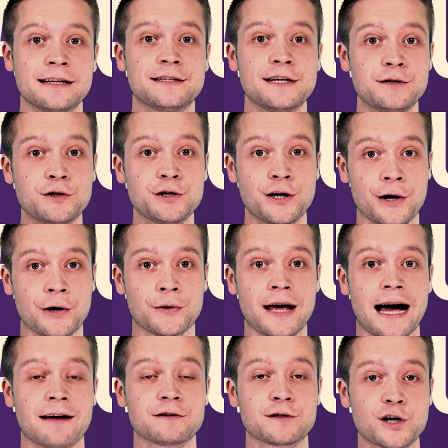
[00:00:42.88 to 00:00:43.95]
Did you know
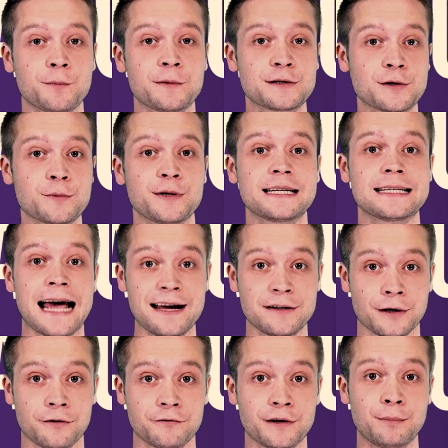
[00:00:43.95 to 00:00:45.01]
that after chopping somebody's head
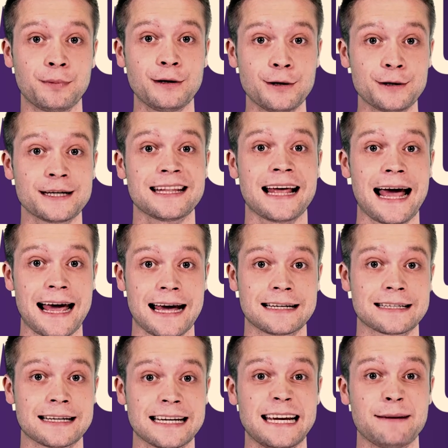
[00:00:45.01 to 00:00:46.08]
off, the blood in the
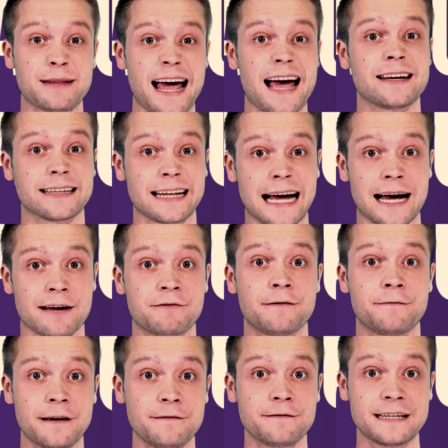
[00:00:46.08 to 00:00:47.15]
head can keep the head alive for
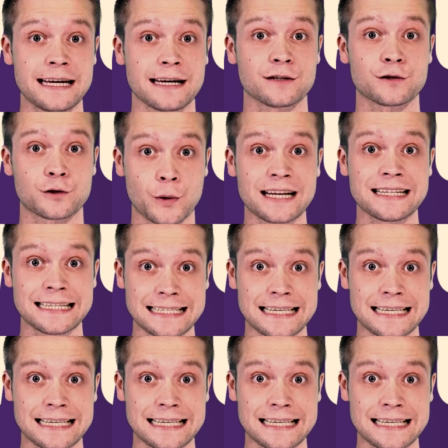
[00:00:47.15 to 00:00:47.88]
15 to 20